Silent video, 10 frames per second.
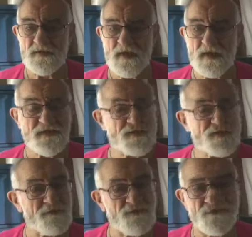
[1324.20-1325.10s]
And it's
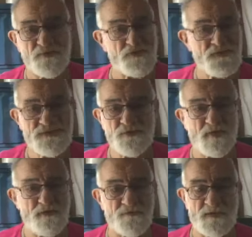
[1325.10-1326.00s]
different for each
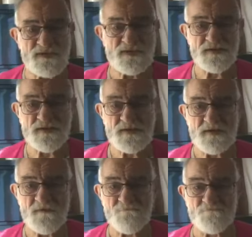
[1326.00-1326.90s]
one of us.
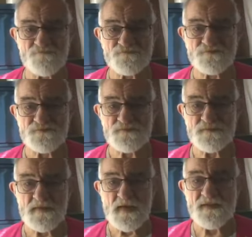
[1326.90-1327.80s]

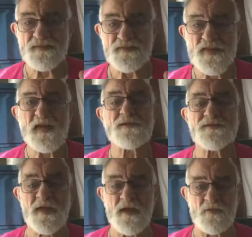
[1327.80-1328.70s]
And that's
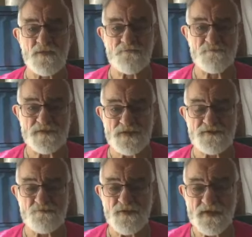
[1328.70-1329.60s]
how we
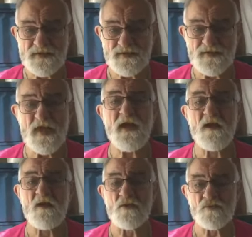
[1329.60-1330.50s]
participate
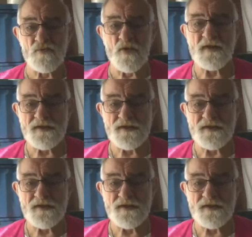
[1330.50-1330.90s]
now, right